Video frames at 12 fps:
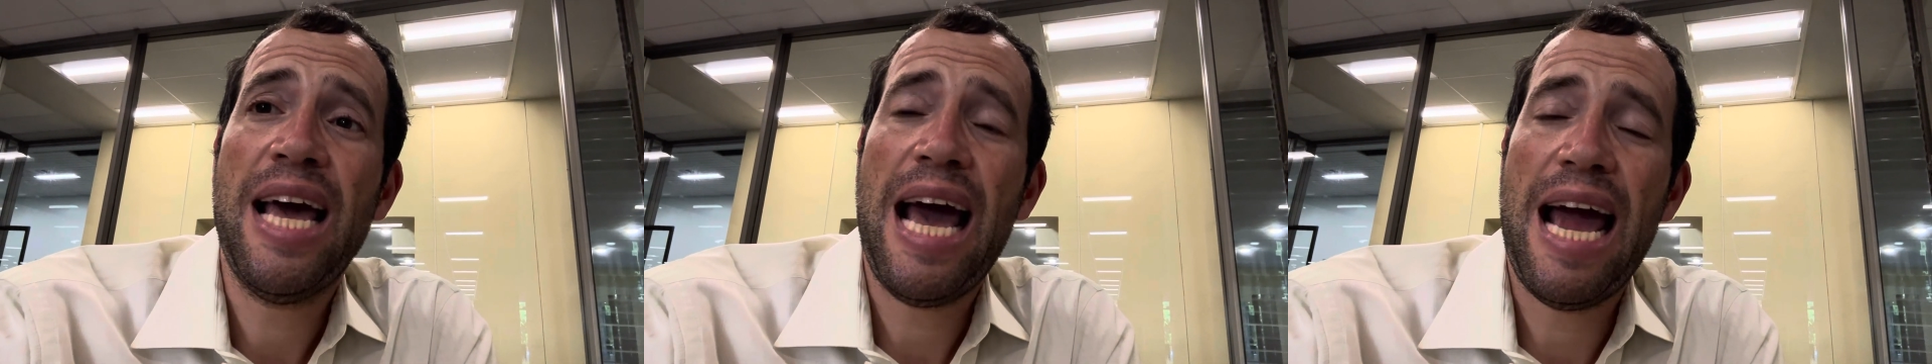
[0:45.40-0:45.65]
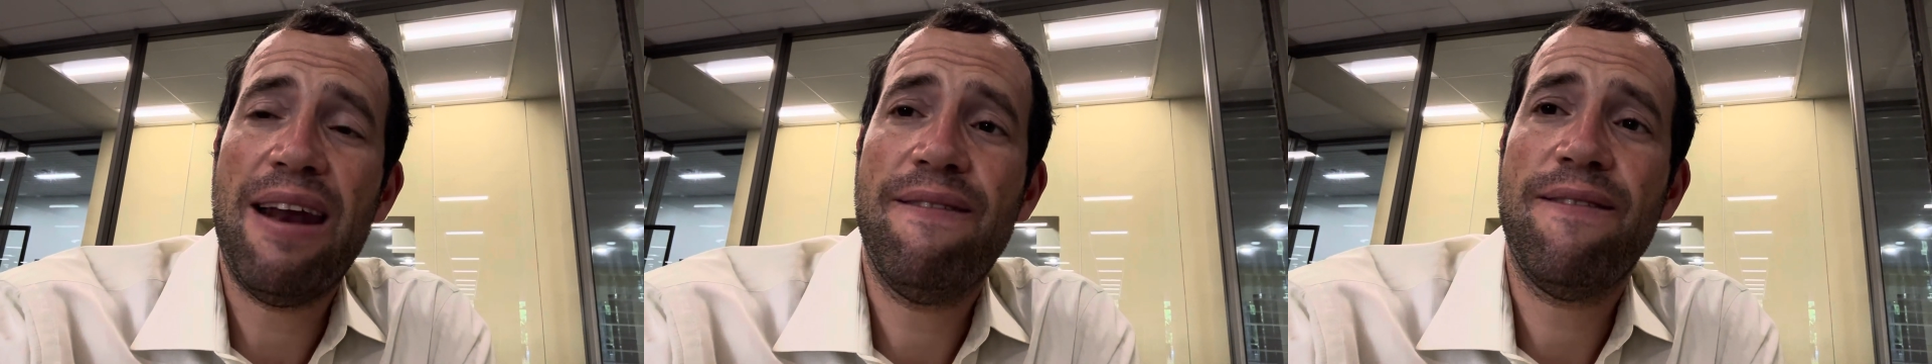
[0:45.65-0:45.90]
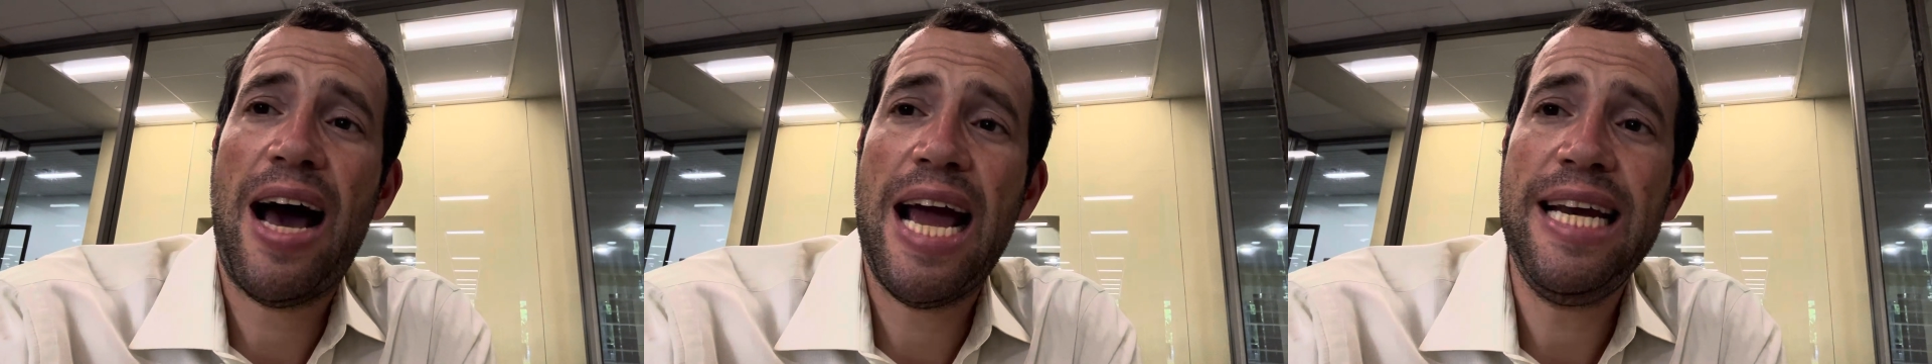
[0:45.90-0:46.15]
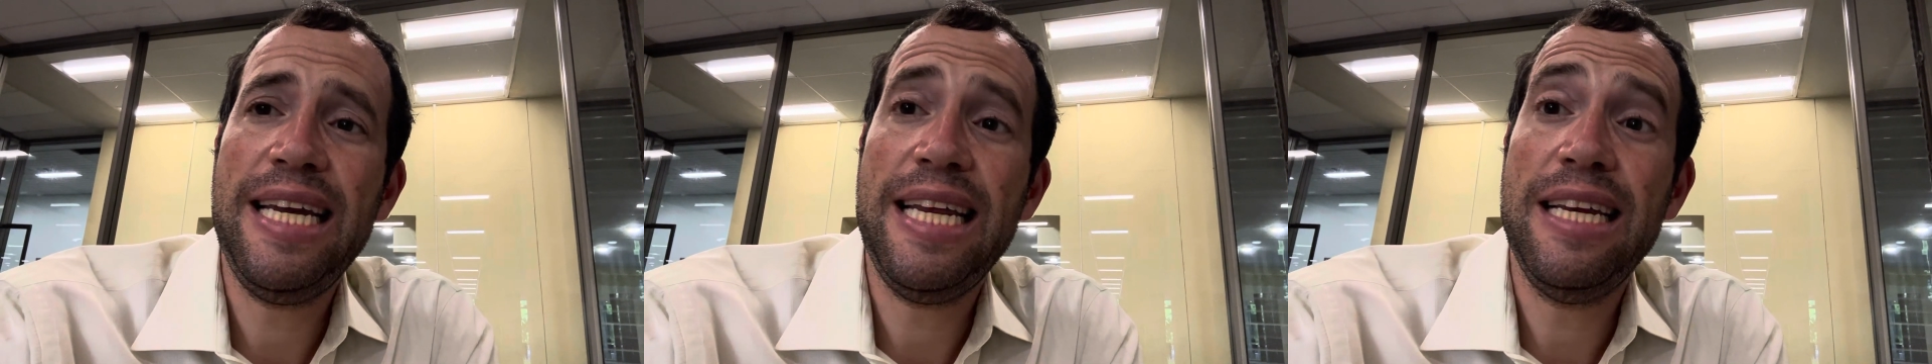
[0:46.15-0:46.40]
and
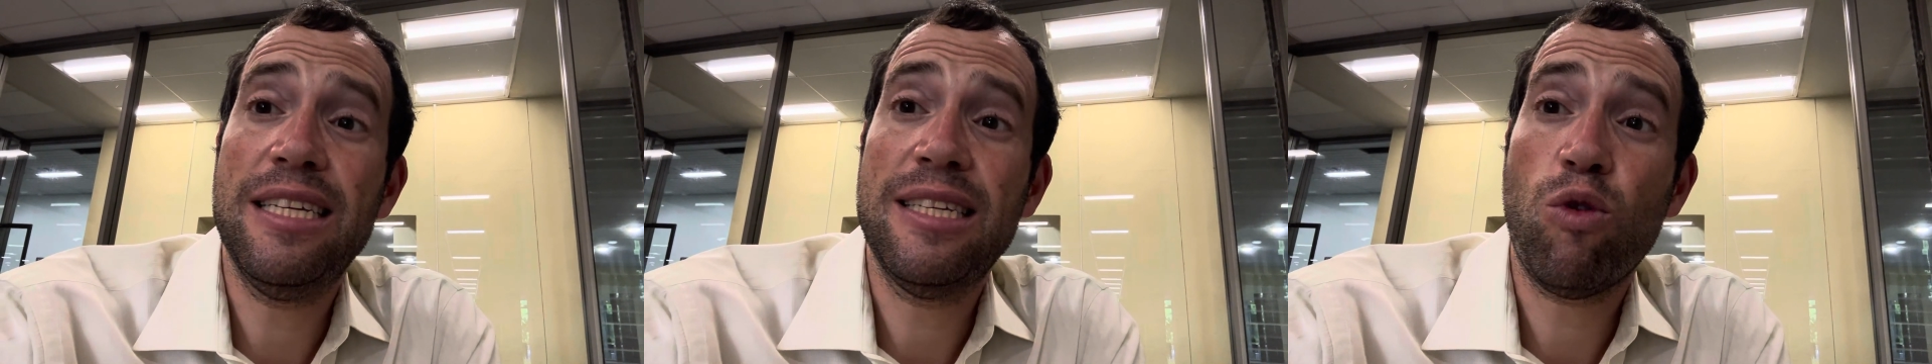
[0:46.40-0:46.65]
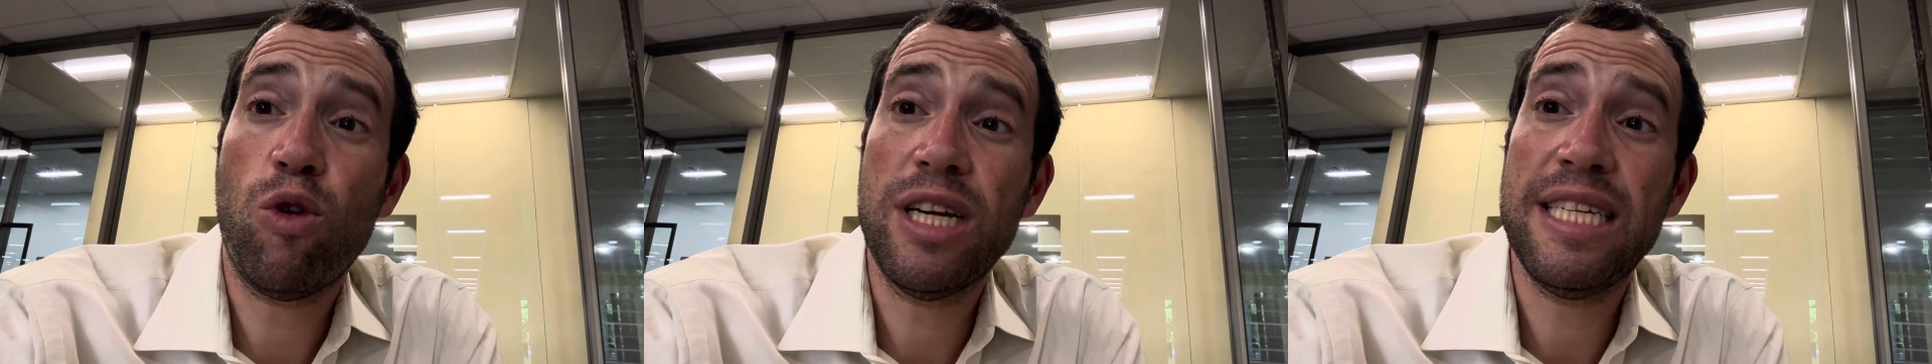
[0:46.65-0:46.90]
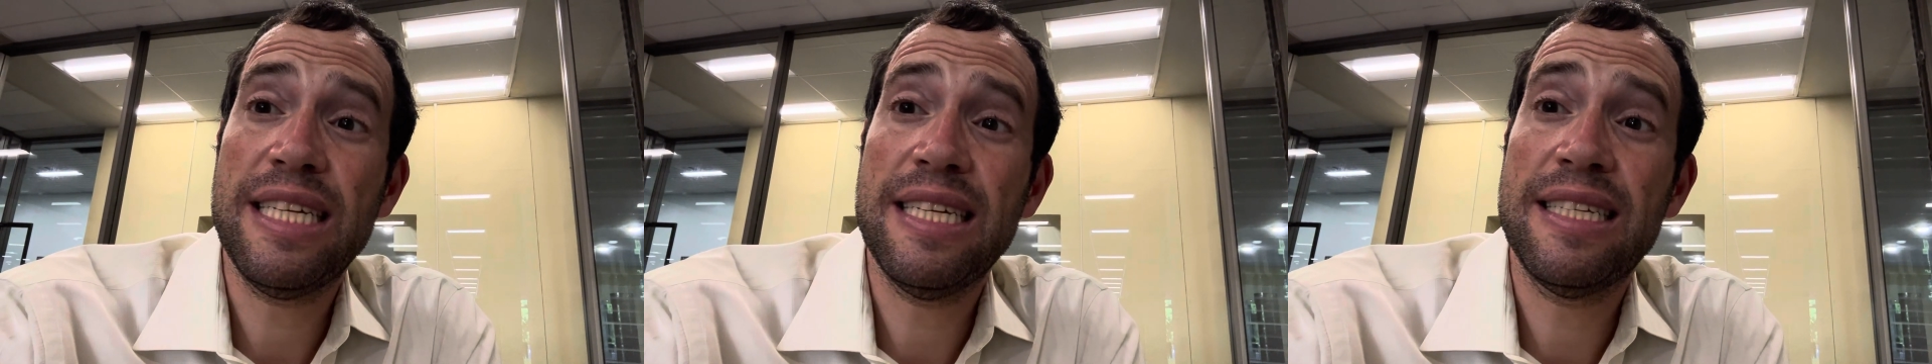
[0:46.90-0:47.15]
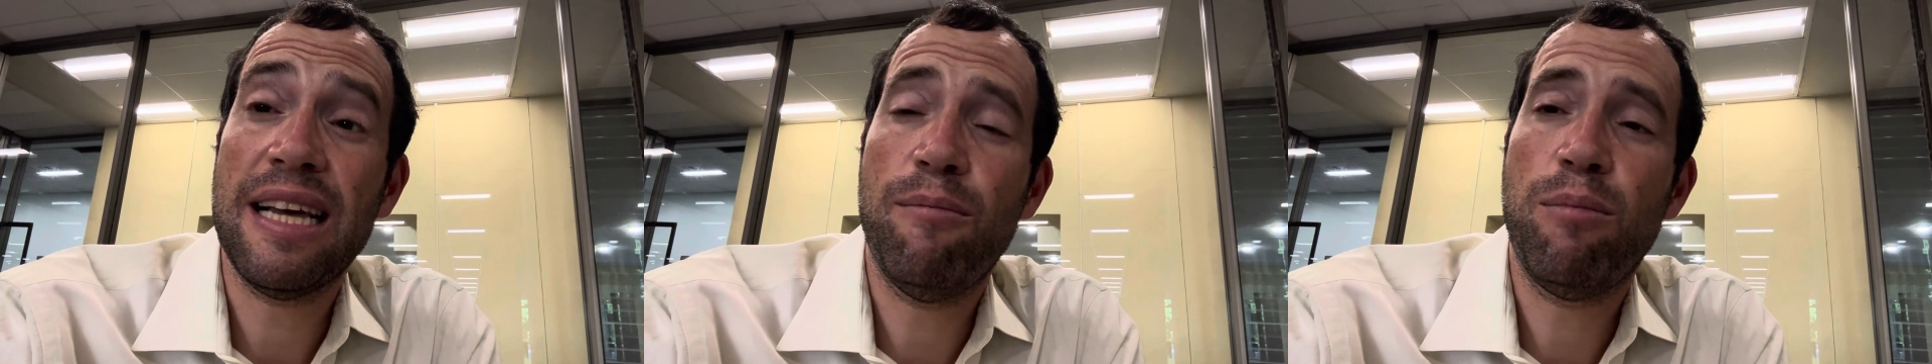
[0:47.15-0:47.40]
finding
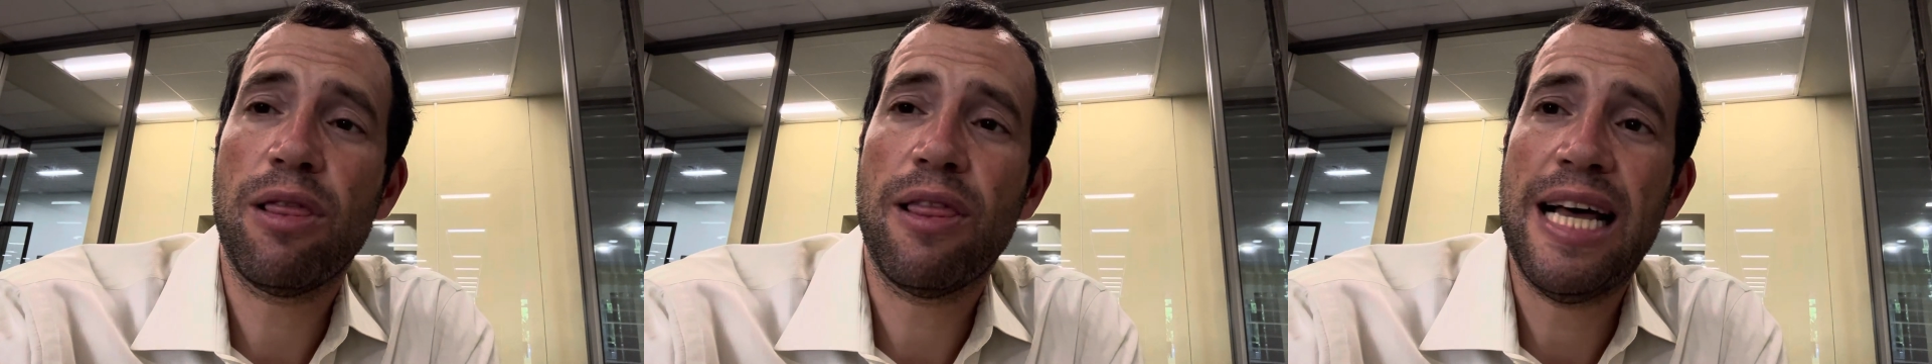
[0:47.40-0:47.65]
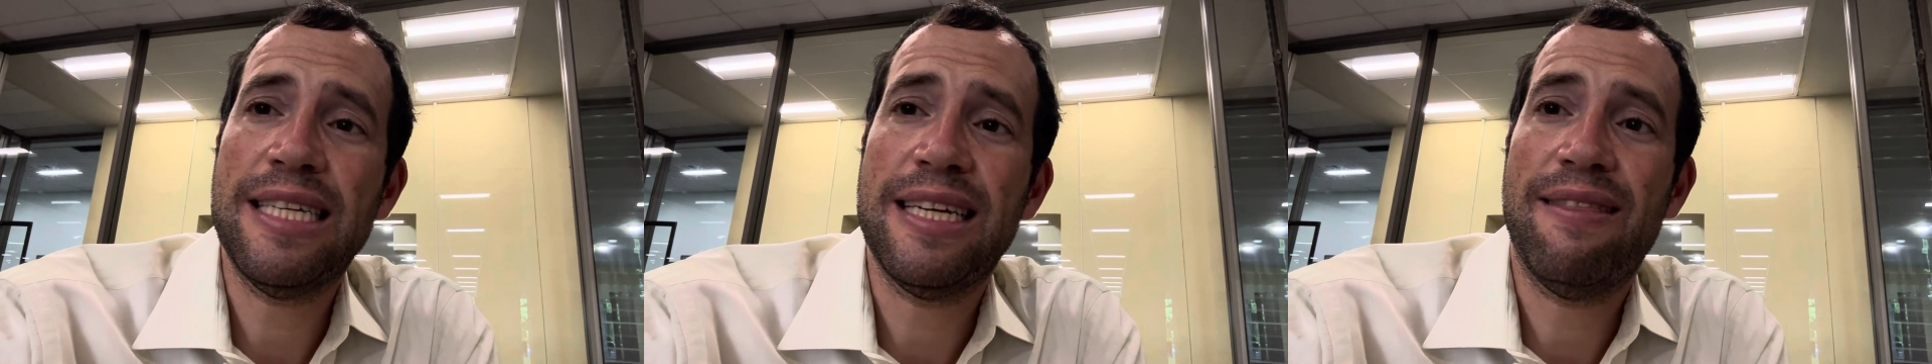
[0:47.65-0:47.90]
sources of blessing.